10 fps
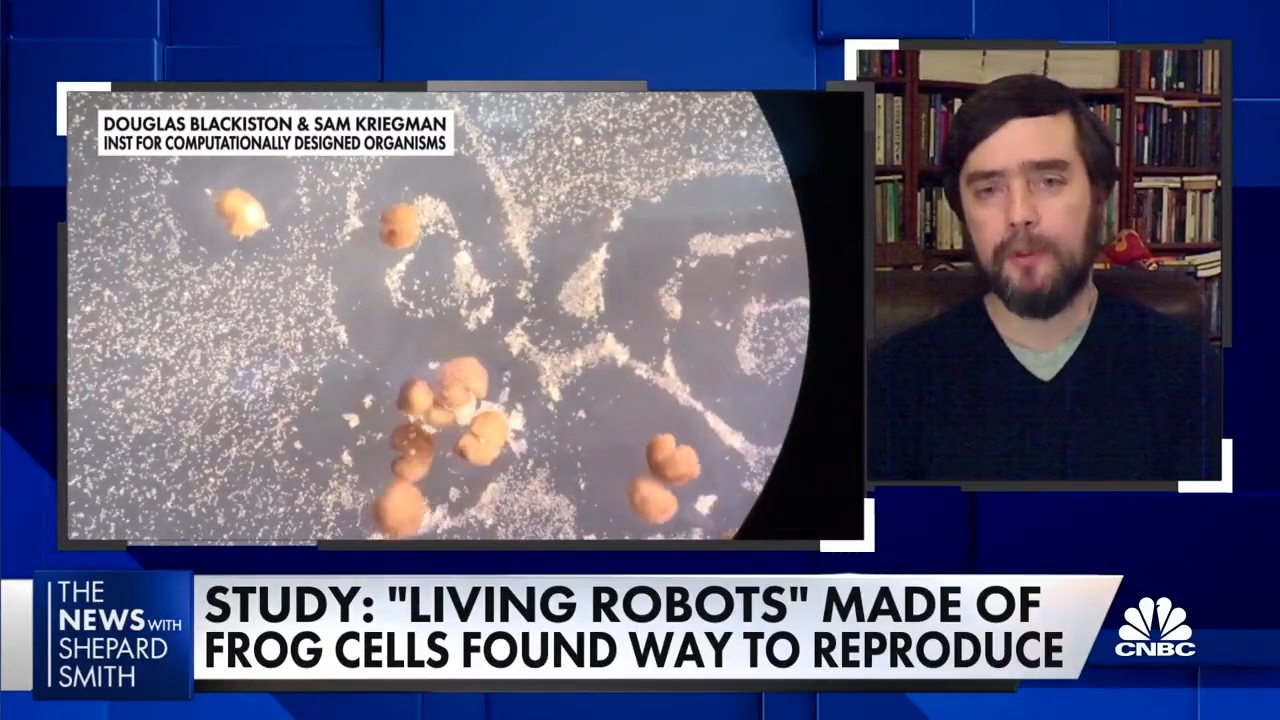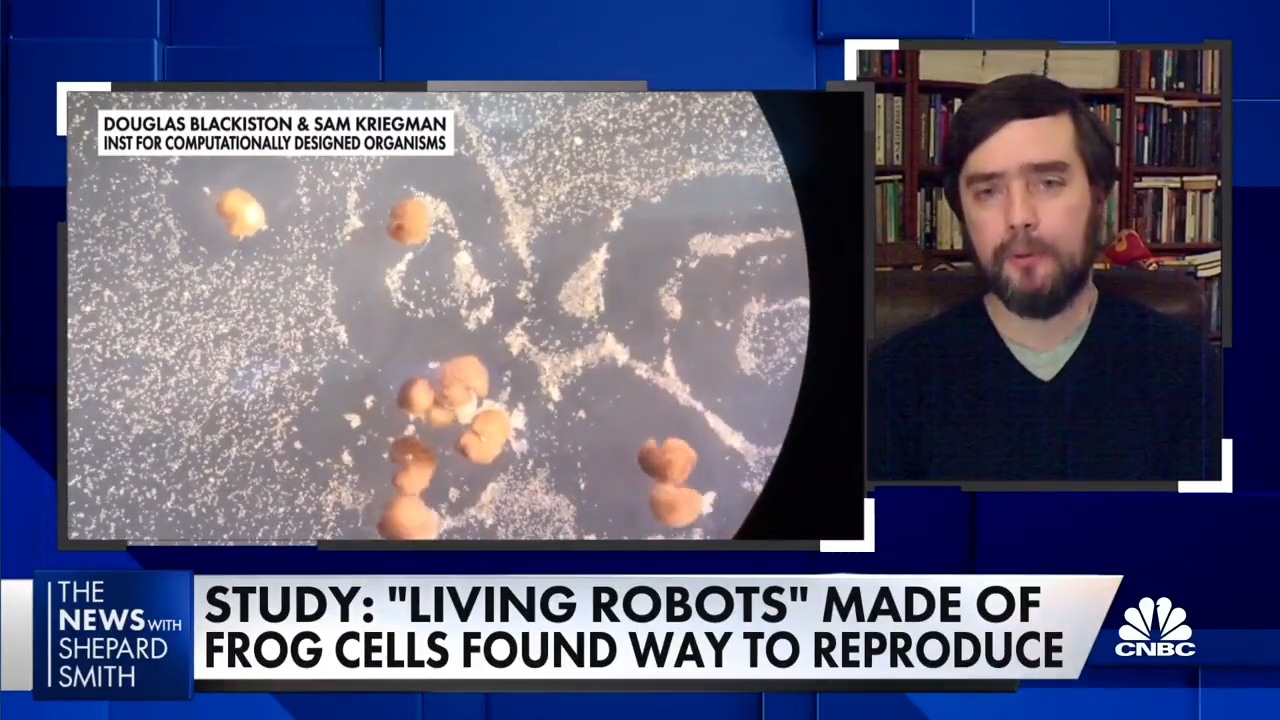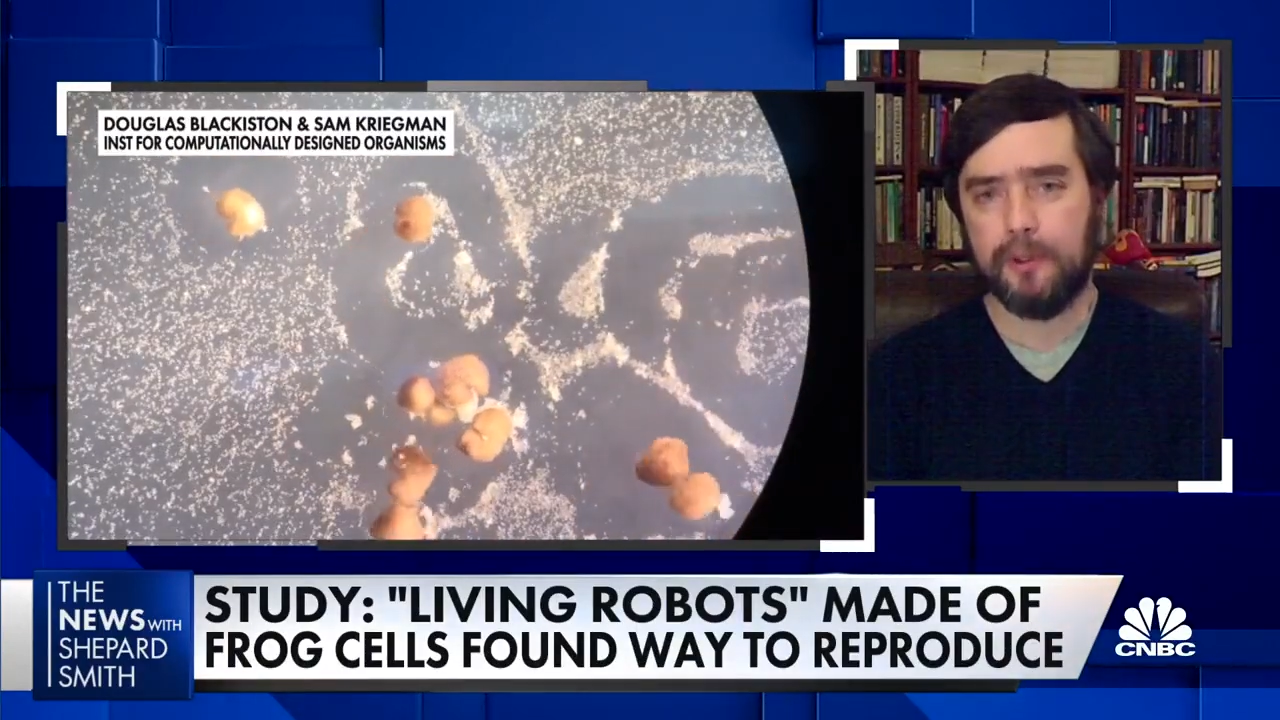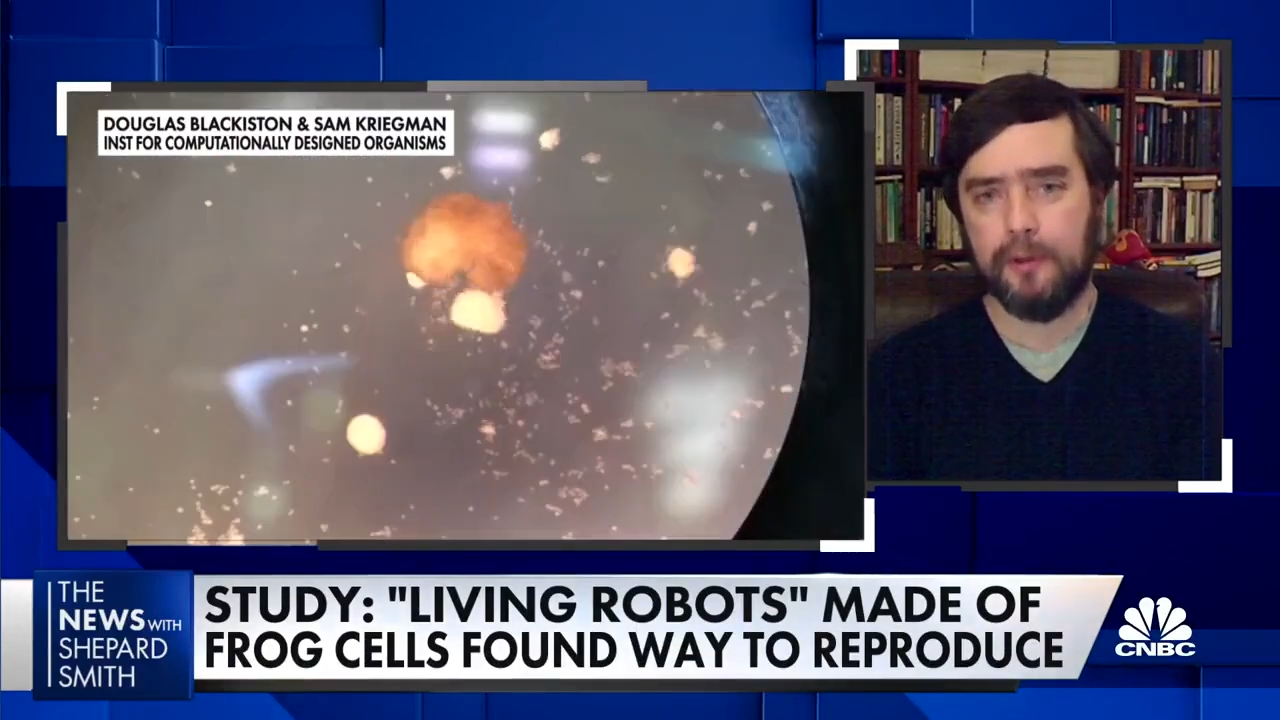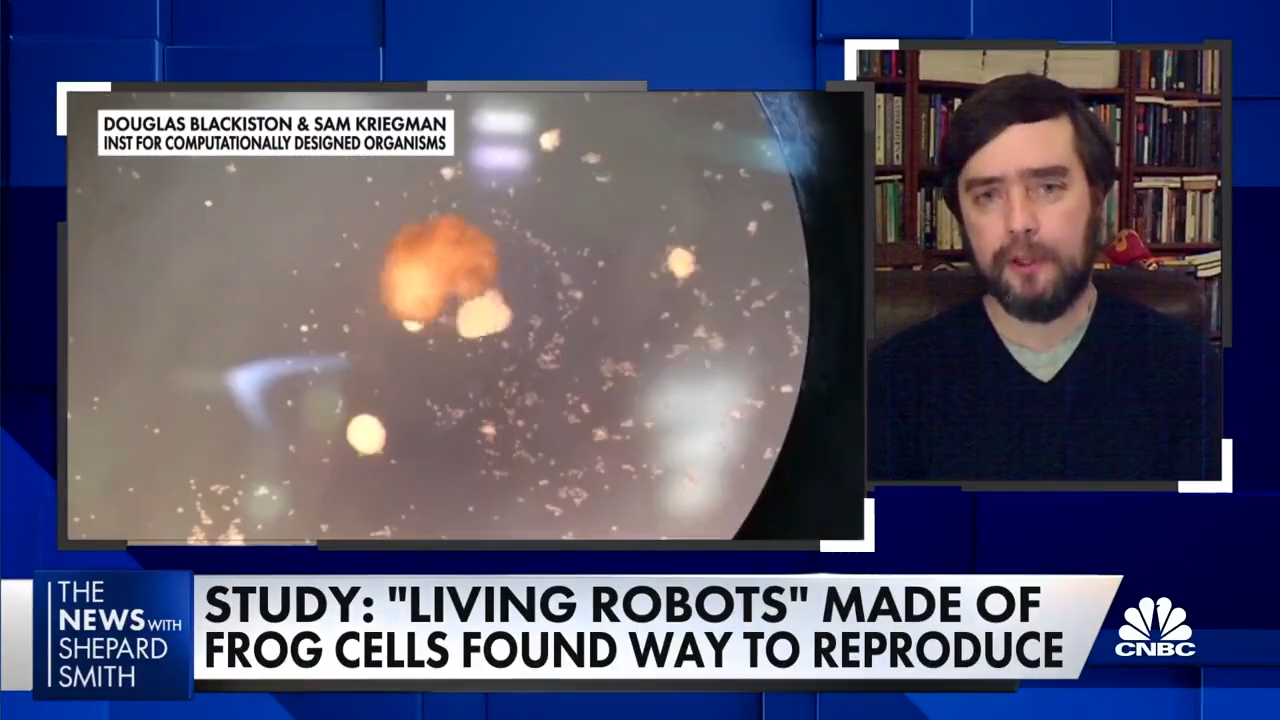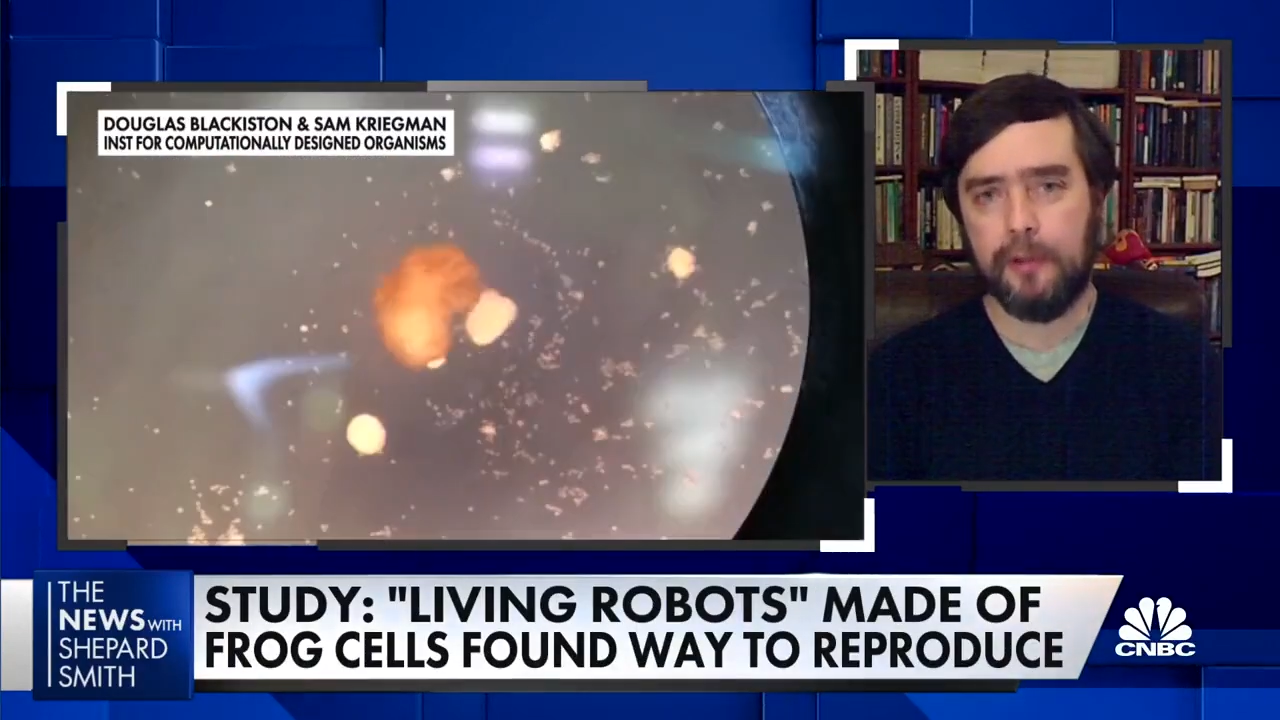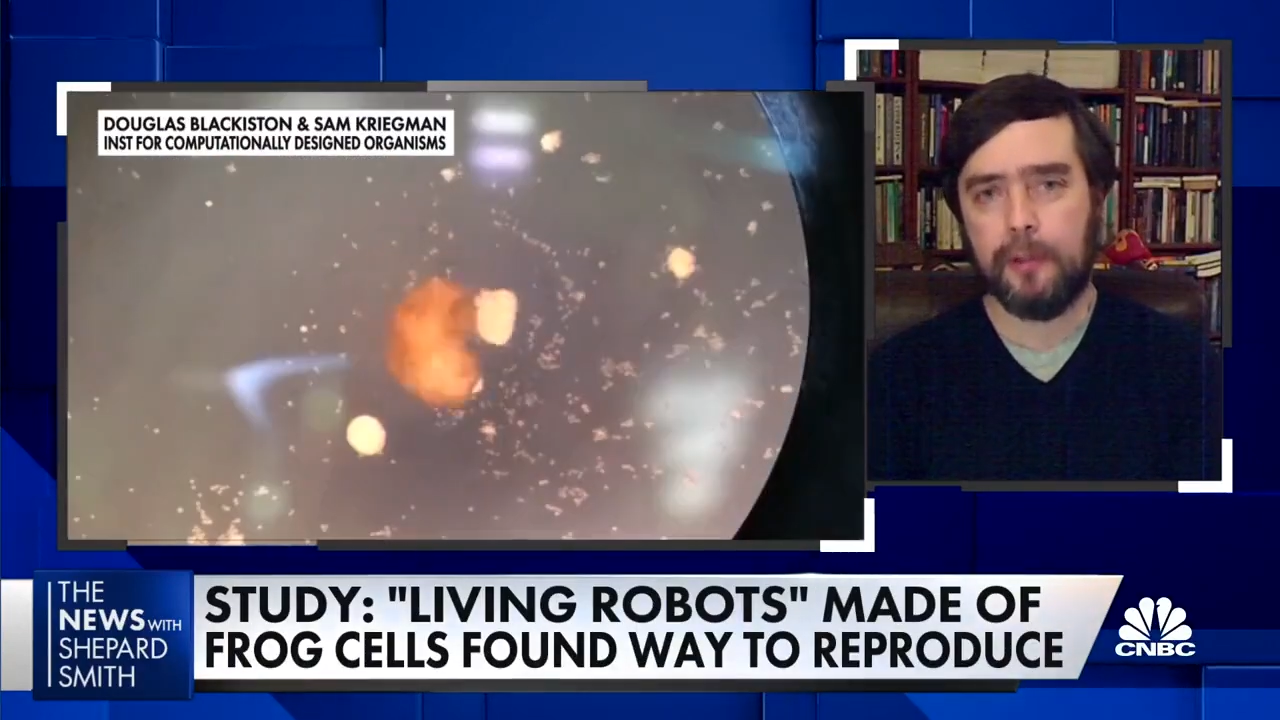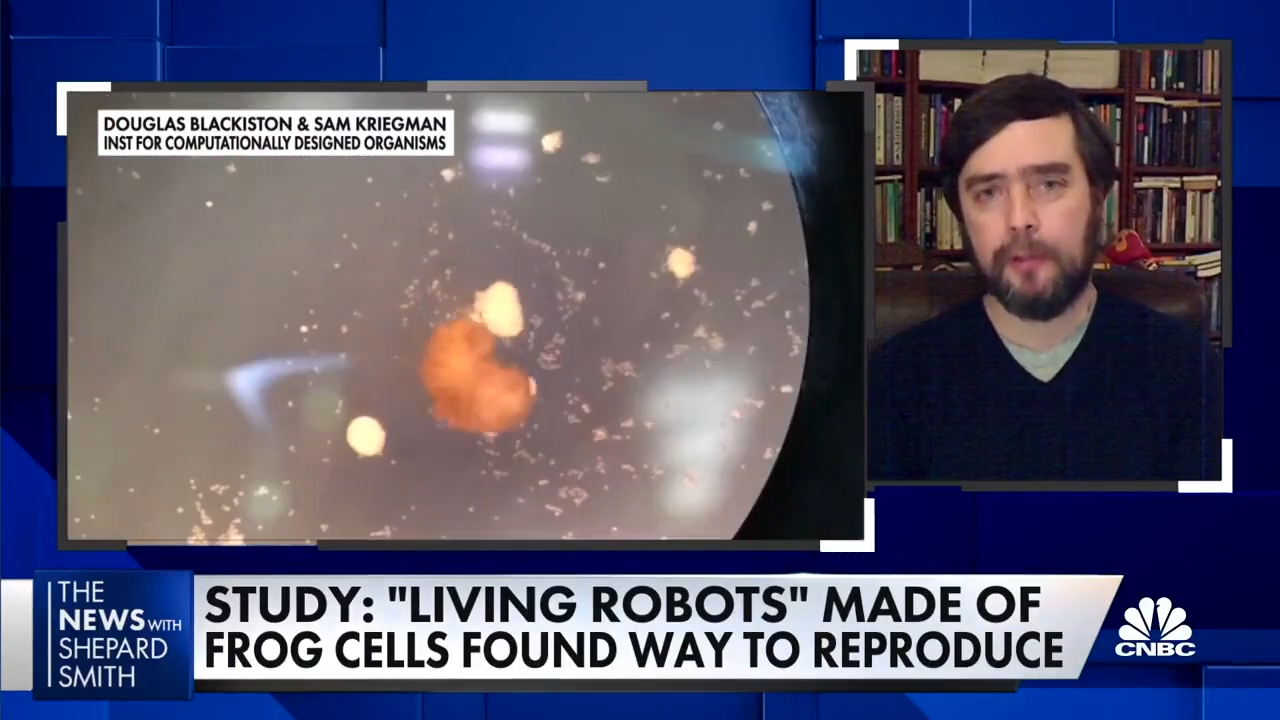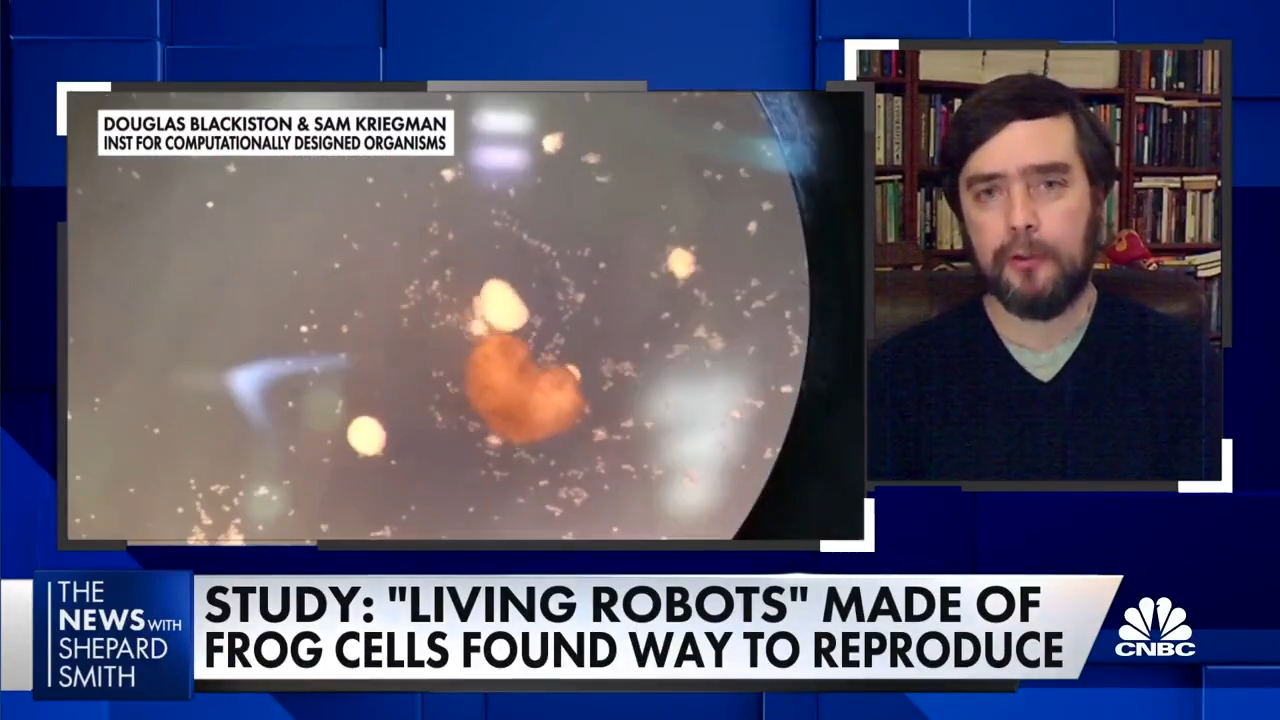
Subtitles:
was developed at